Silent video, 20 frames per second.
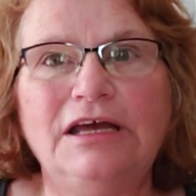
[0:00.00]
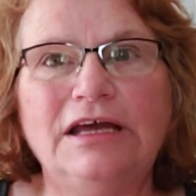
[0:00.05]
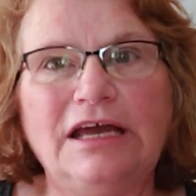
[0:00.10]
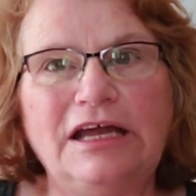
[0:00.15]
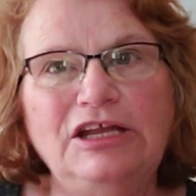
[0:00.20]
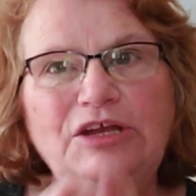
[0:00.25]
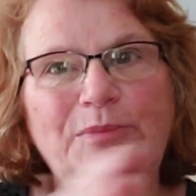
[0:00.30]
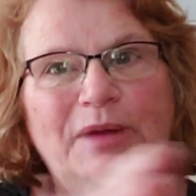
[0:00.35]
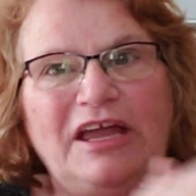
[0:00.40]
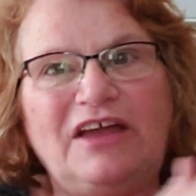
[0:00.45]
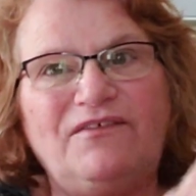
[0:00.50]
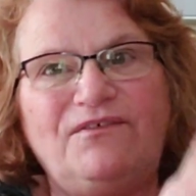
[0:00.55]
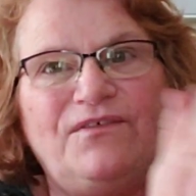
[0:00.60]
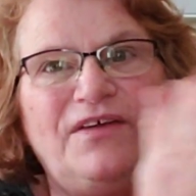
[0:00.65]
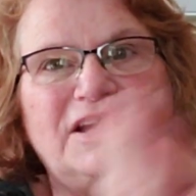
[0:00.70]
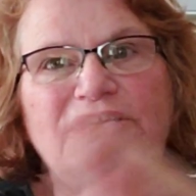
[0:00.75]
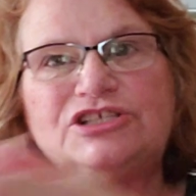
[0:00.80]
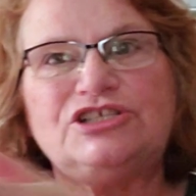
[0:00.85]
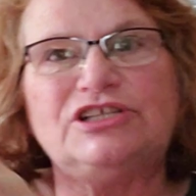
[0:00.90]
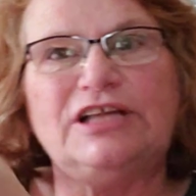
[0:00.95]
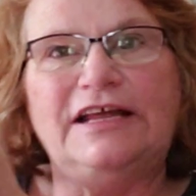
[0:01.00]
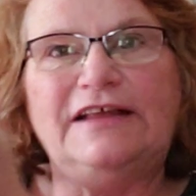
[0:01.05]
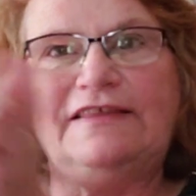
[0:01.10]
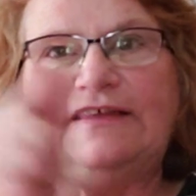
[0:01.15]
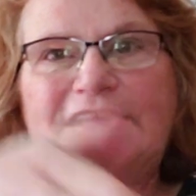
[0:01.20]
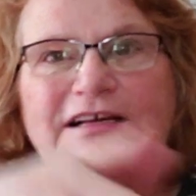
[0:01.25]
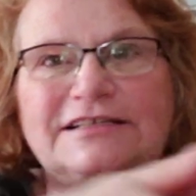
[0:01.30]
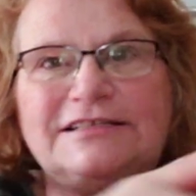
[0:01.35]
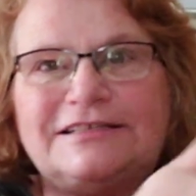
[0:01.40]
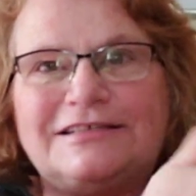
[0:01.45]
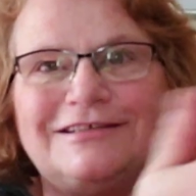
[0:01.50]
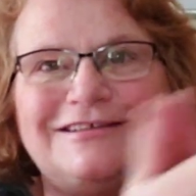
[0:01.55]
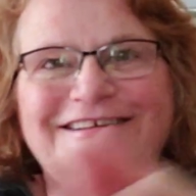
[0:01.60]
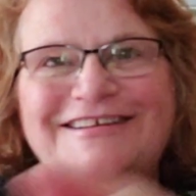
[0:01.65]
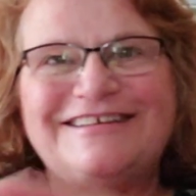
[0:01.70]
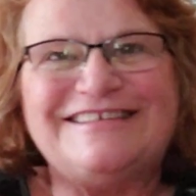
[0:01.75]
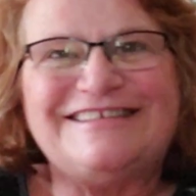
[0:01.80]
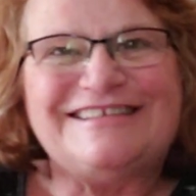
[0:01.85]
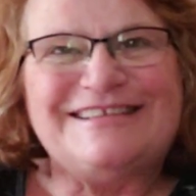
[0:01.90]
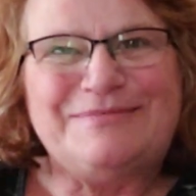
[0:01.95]
Can you make a fish like this?
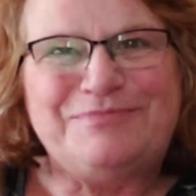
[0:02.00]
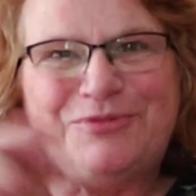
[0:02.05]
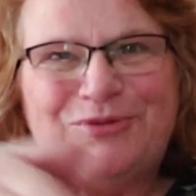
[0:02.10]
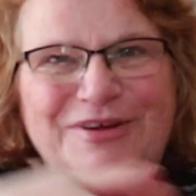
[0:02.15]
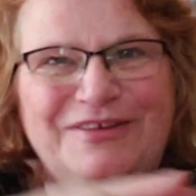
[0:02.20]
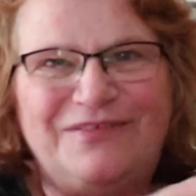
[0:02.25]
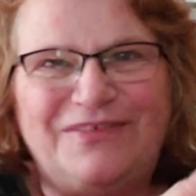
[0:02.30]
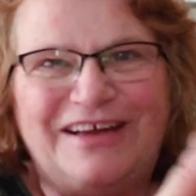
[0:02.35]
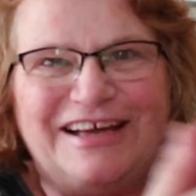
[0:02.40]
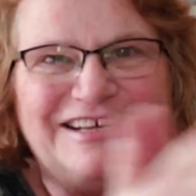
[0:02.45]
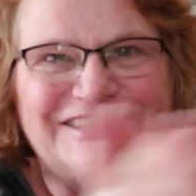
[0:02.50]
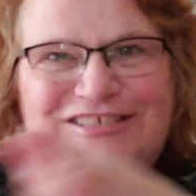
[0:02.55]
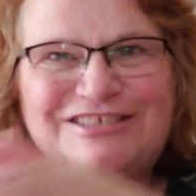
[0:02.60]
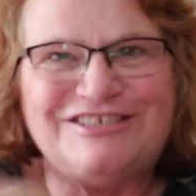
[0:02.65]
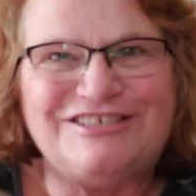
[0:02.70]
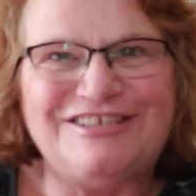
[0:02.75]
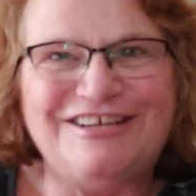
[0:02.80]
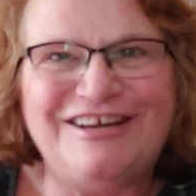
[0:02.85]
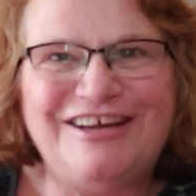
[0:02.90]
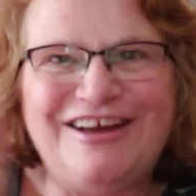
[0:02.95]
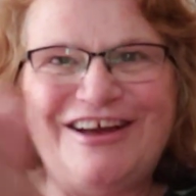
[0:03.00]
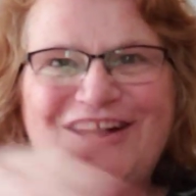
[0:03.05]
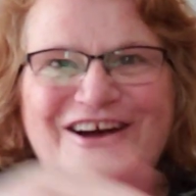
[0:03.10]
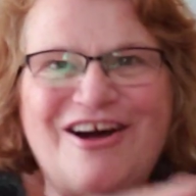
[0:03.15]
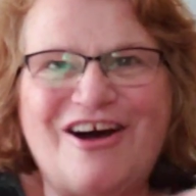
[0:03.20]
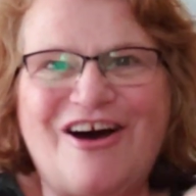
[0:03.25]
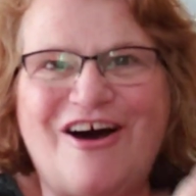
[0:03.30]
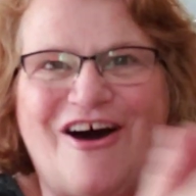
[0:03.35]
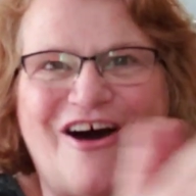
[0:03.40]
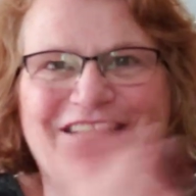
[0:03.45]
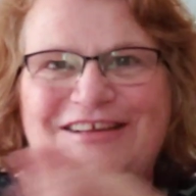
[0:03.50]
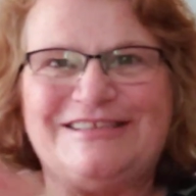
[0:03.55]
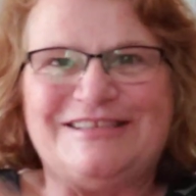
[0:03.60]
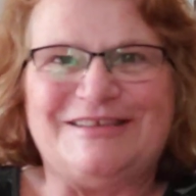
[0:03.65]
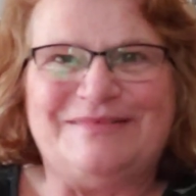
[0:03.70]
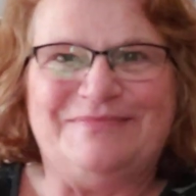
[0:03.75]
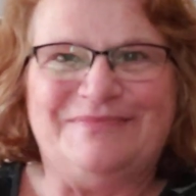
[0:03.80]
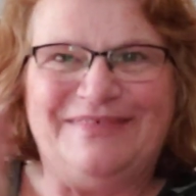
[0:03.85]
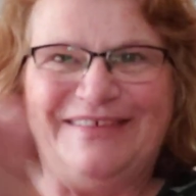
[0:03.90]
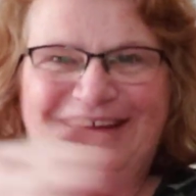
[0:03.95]
A slippery fish?
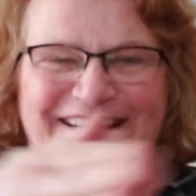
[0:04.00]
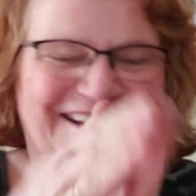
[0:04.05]
Awesome.